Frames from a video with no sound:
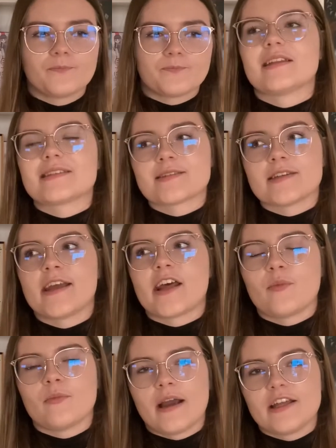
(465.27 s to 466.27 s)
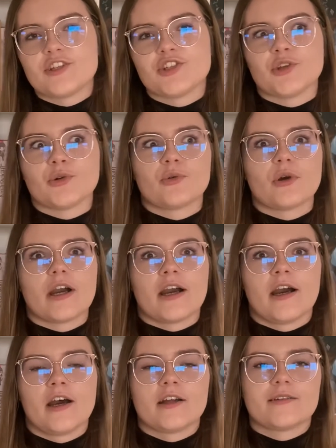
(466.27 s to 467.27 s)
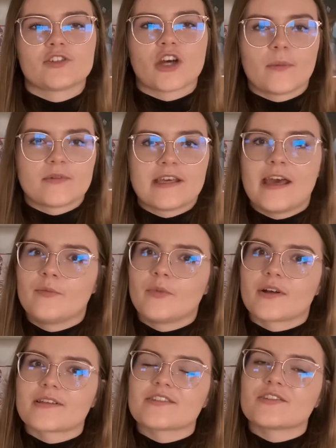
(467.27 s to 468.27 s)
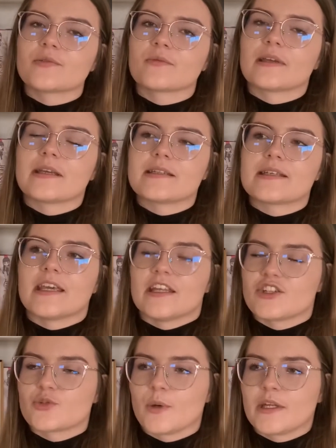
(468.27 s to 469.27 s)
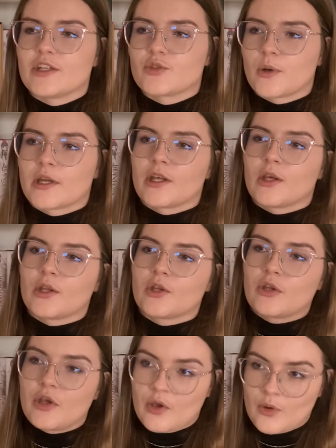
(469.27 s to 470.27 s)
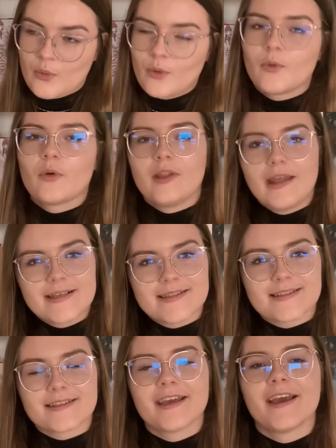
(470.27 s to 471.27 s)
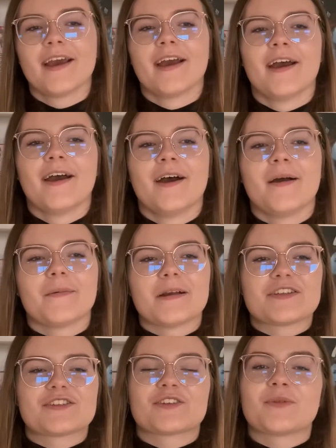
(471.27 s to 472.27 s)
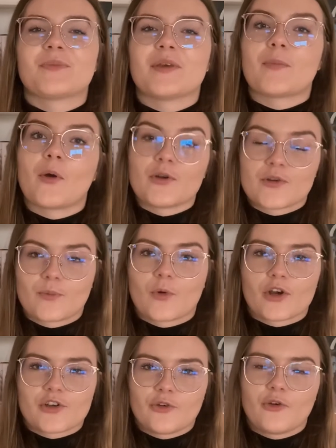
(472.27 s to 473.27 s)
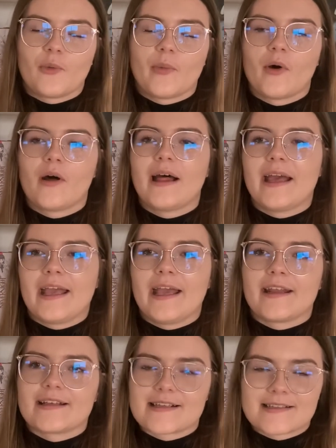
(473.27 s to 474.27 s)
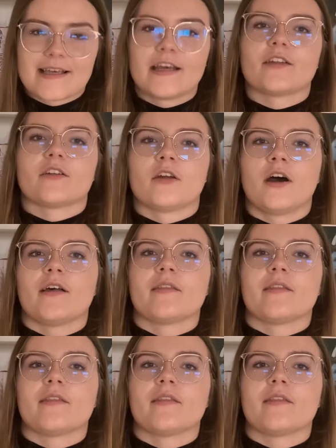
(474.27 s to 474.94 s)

Instead, I might do a top 10 books to read in 2022 list, which should be more doable, and as I said, not